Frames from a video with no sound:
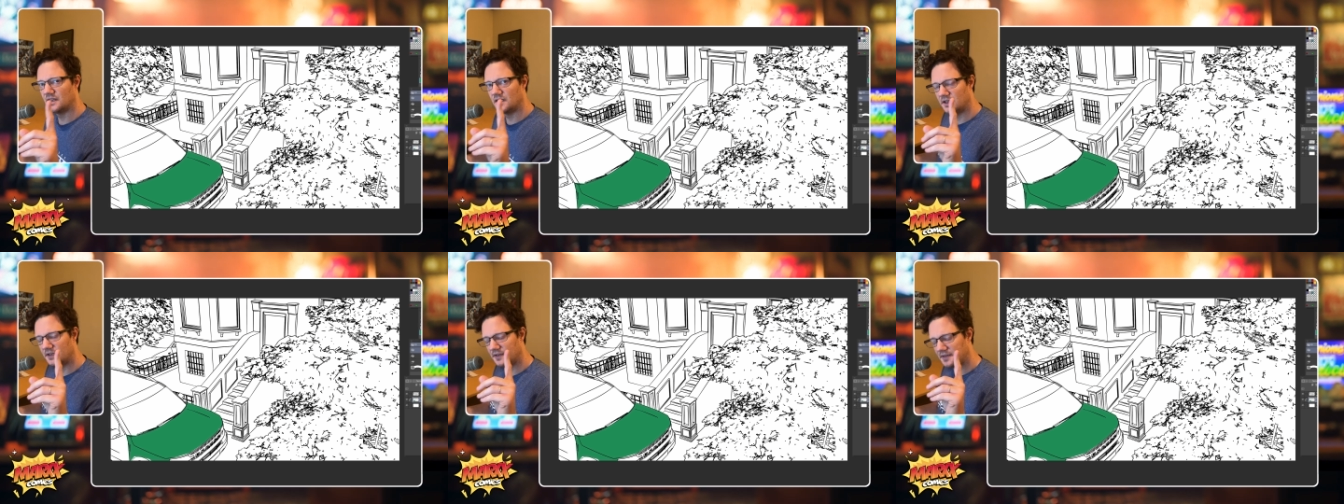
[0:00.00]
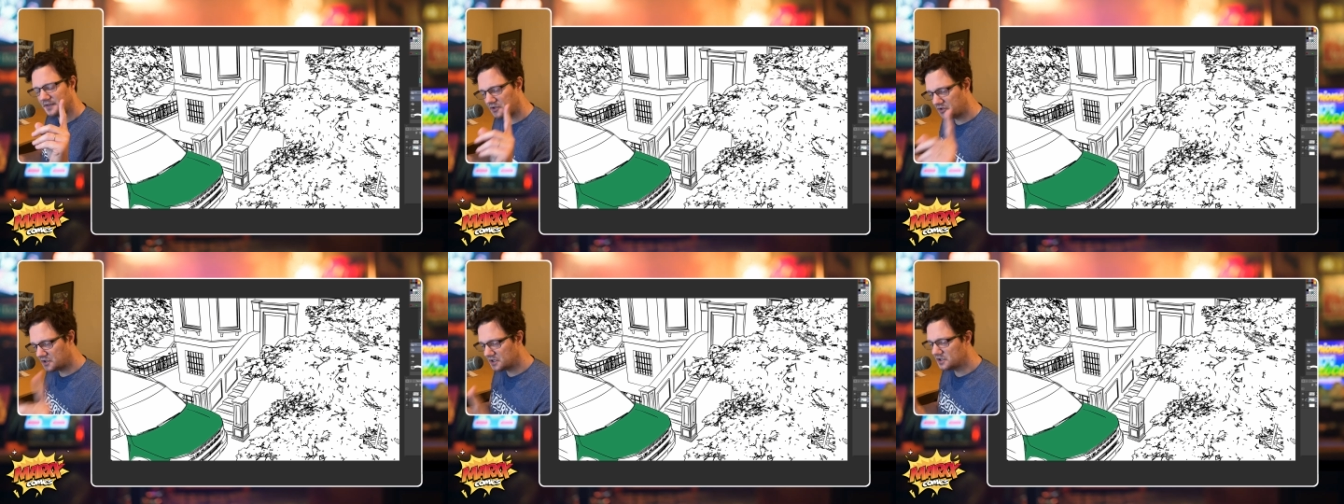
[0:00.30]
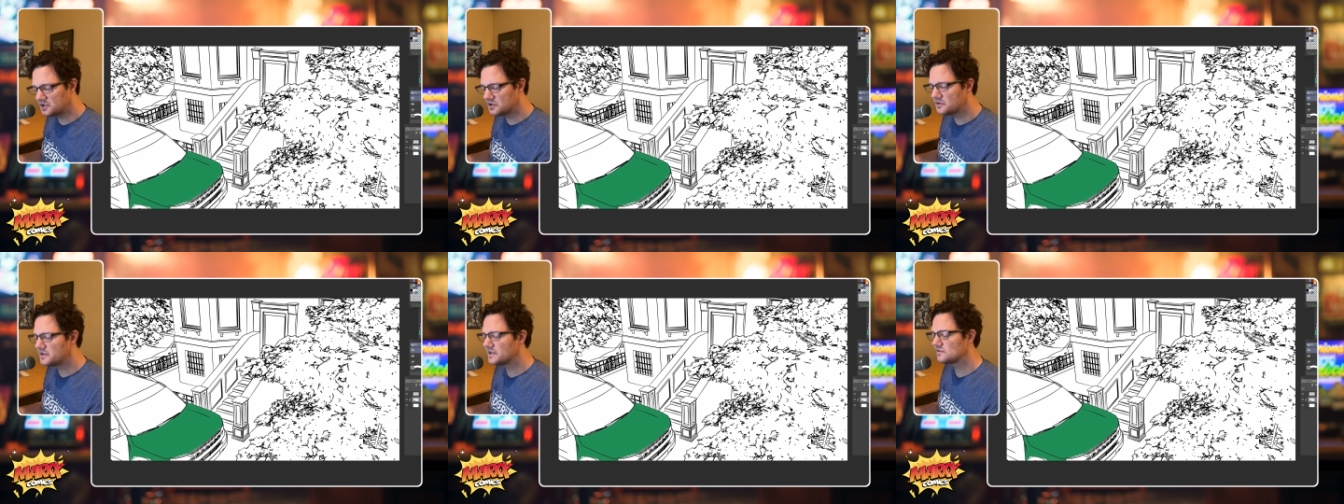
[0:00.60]
You can
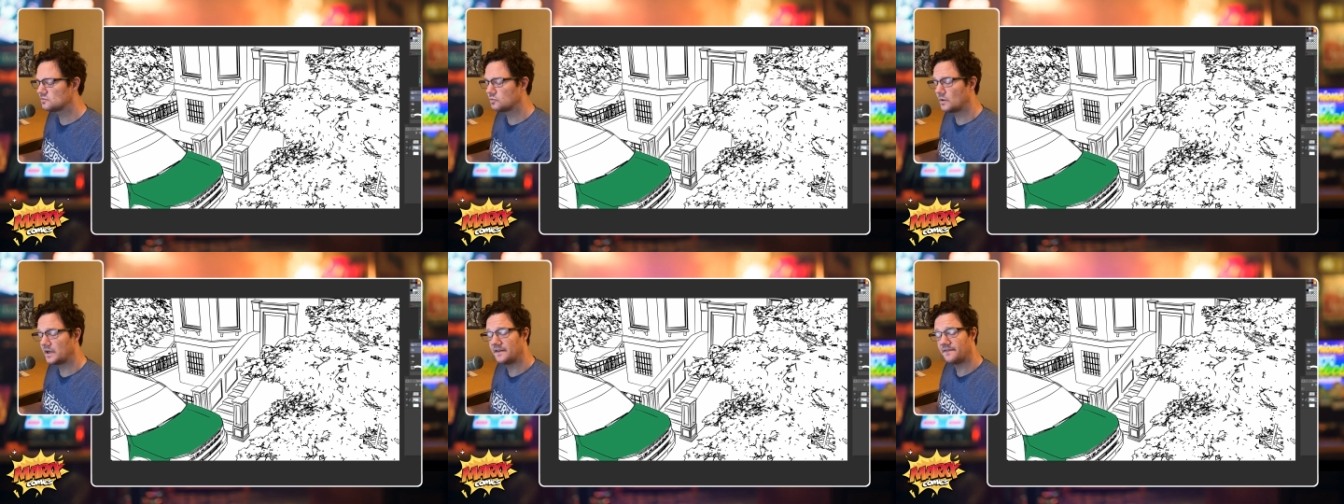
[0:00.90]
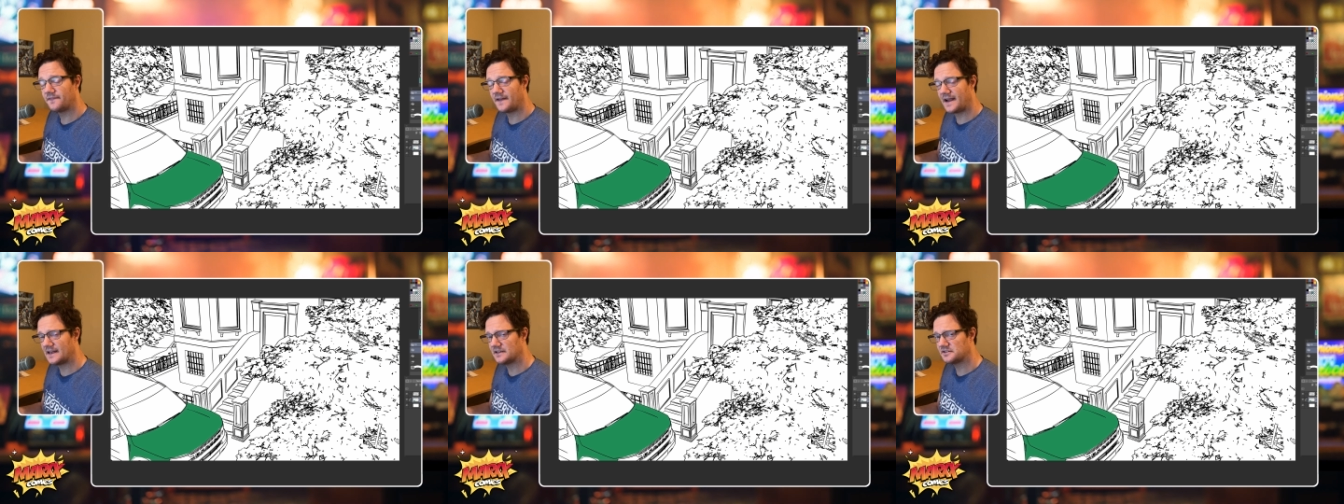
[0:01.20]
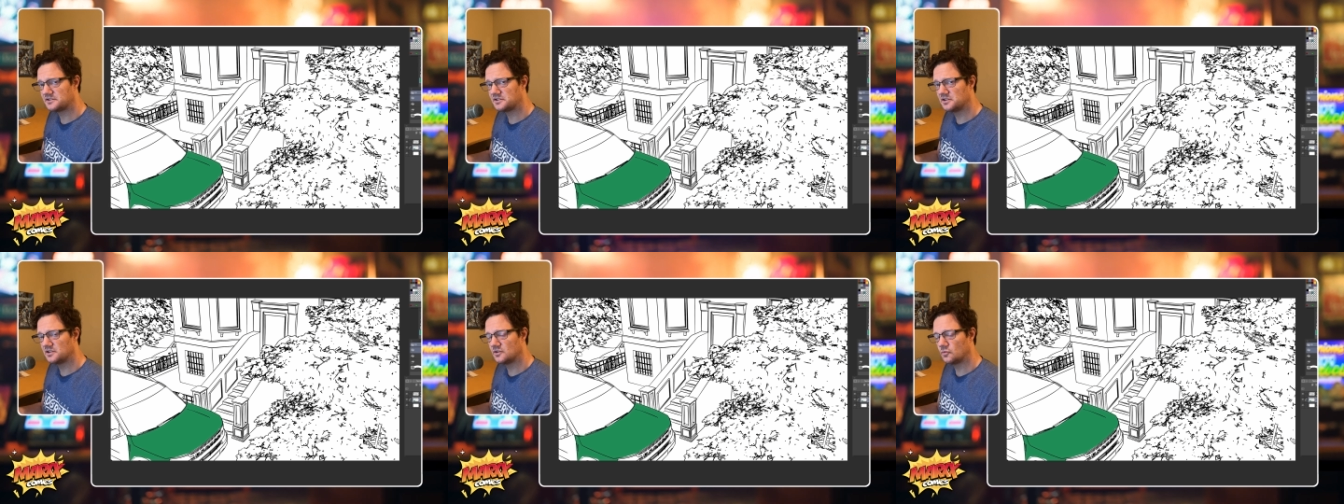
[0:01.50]
do this way
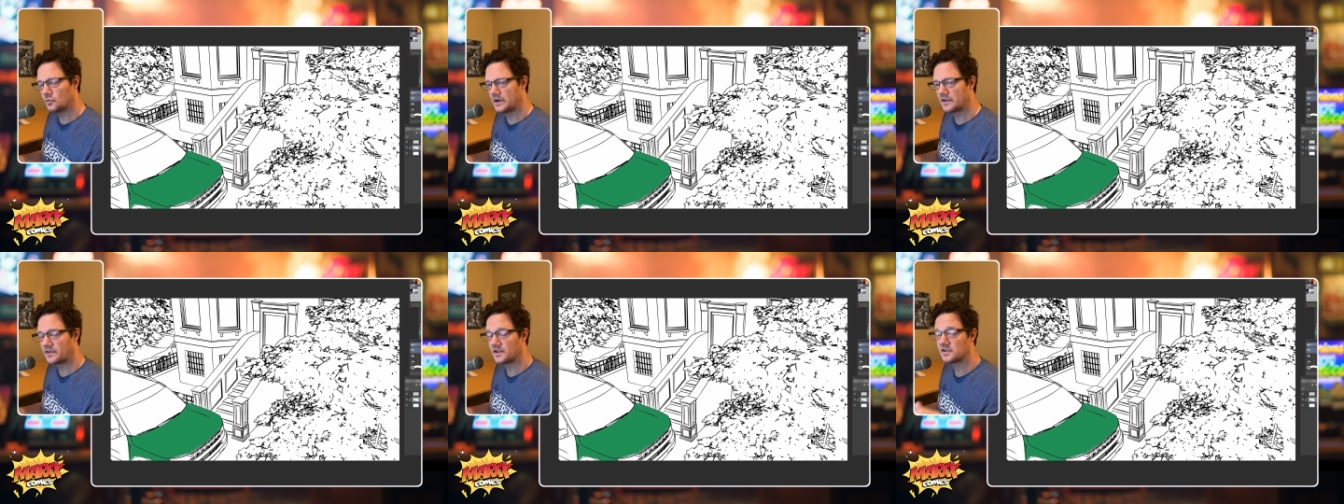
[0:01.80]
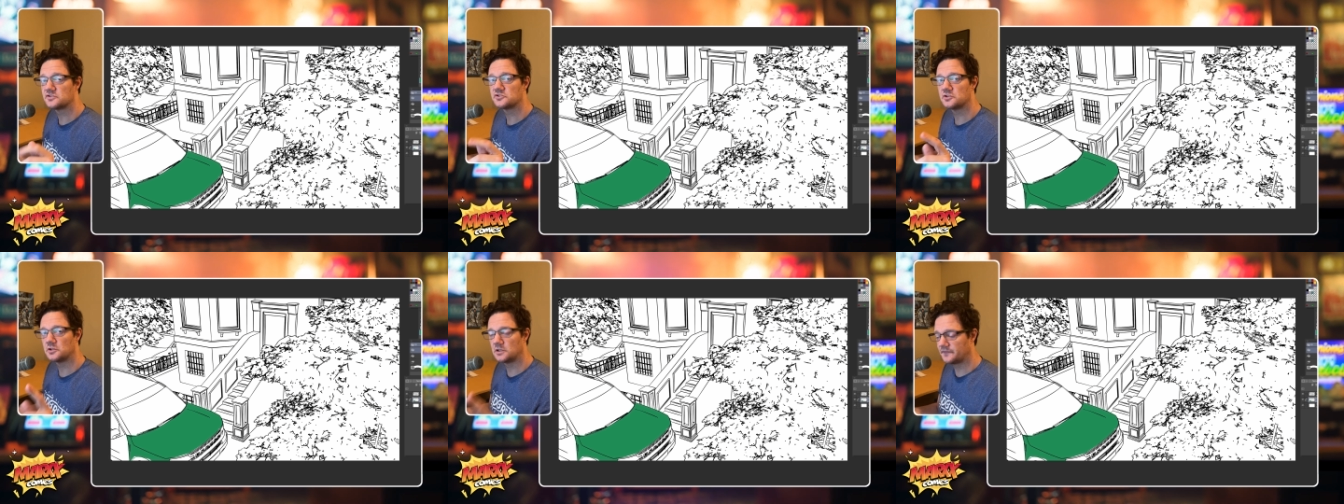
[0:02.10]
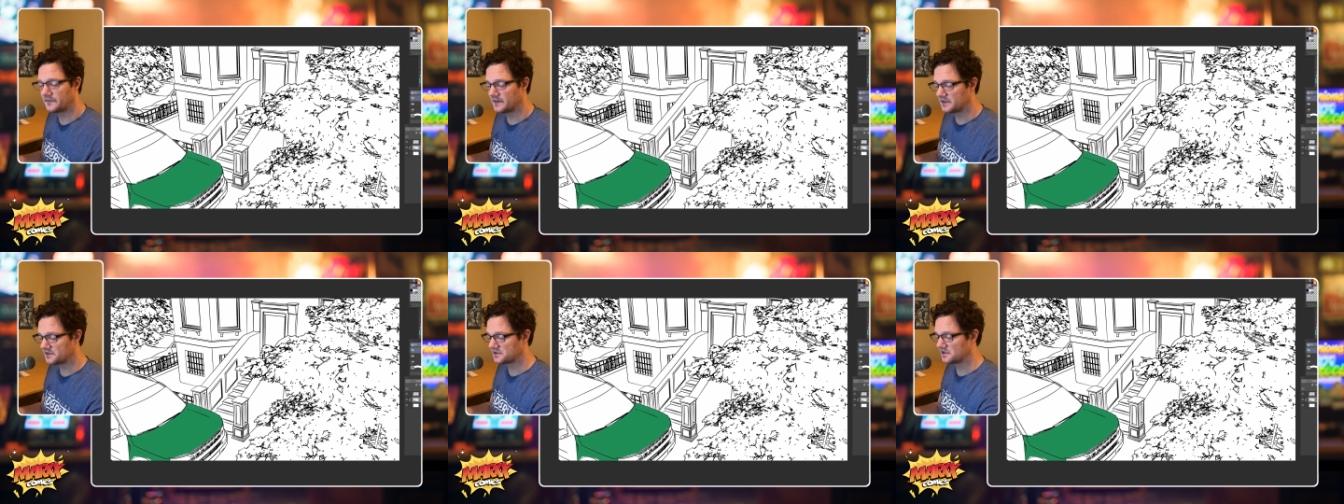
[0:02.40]
faster with a
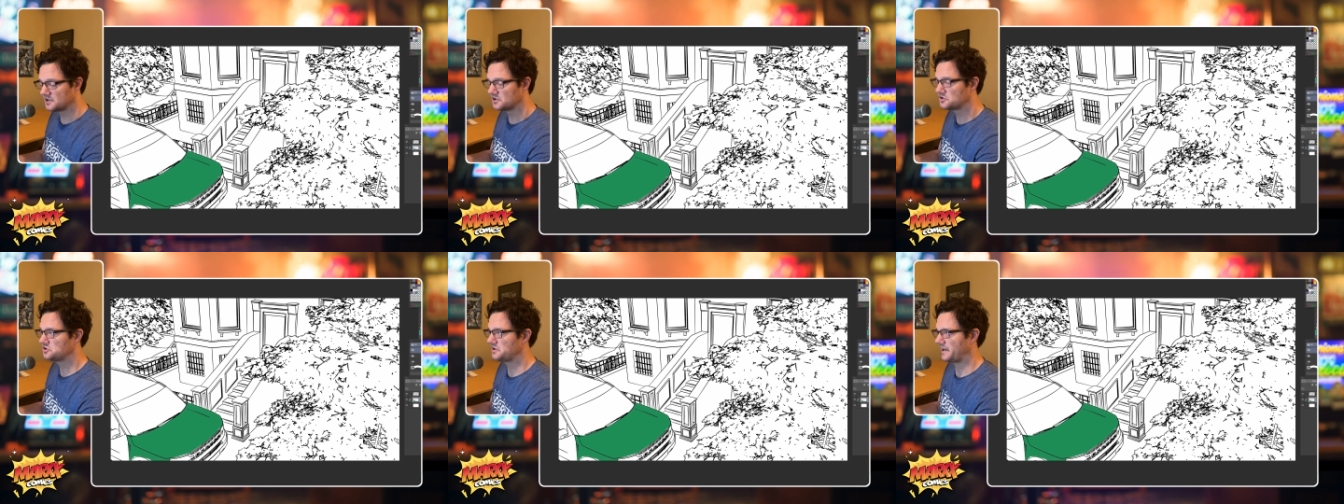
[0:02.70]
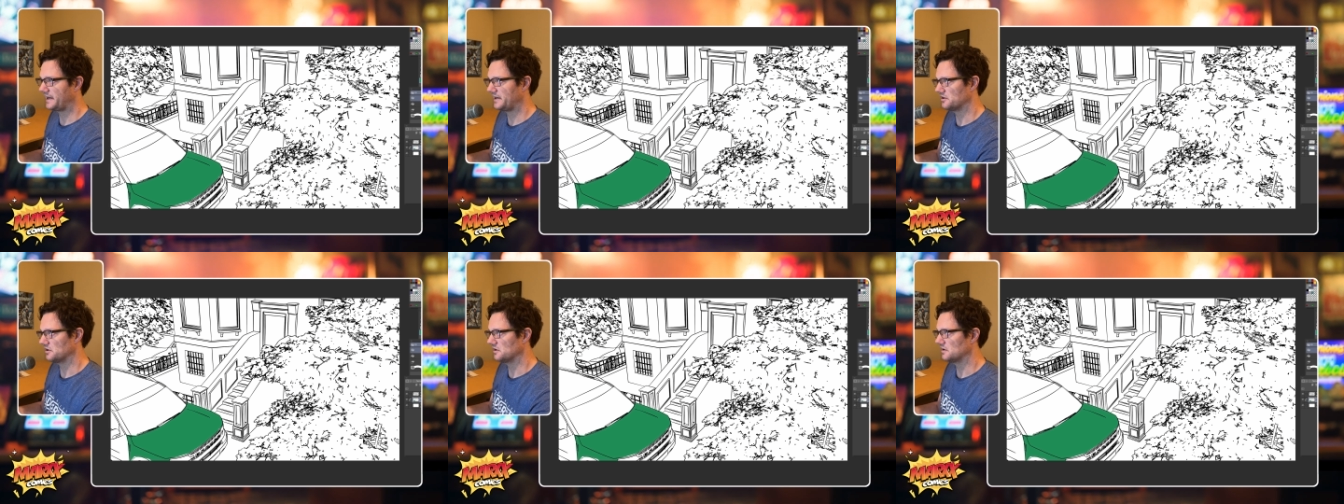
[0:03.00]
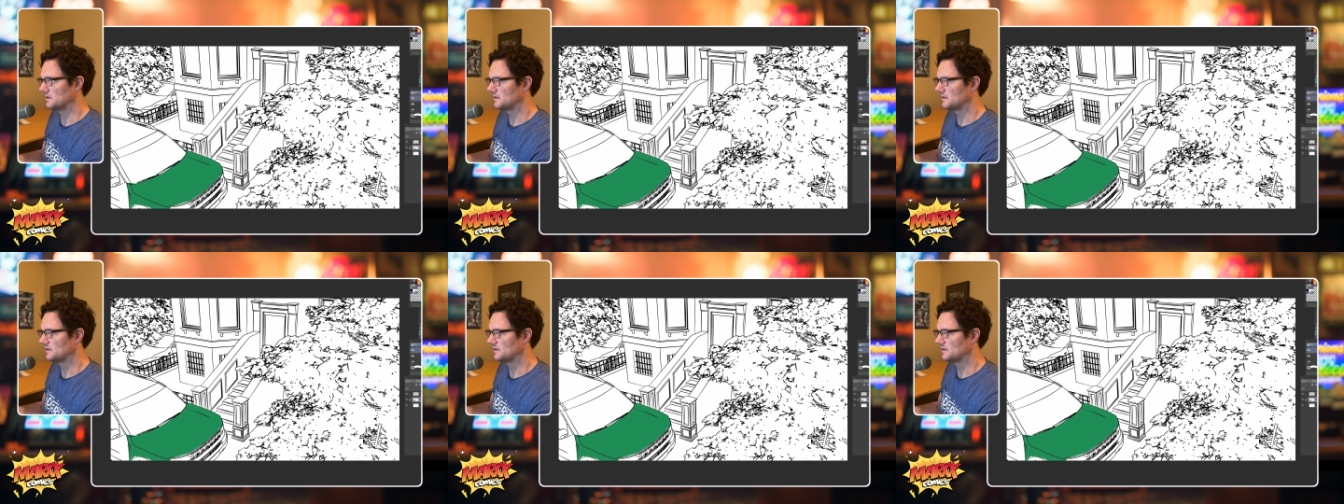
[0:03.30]
surface shader.